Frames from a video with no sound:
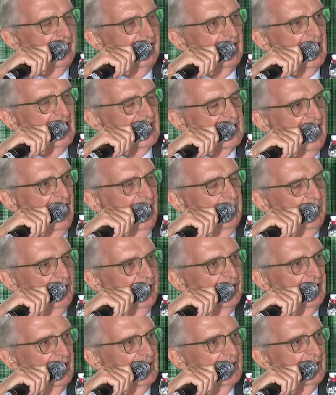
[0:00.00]
things
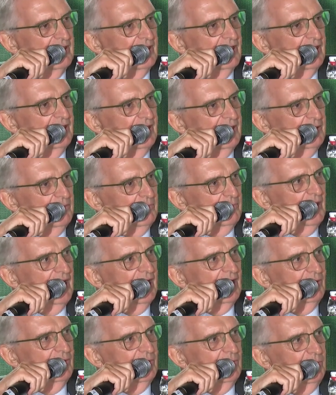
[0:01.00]
happen that
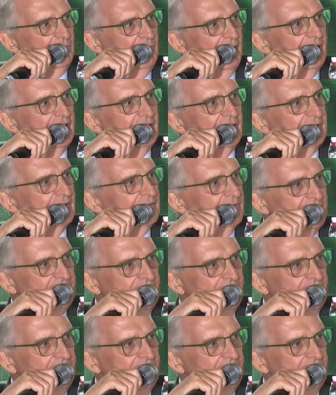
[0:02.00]
might well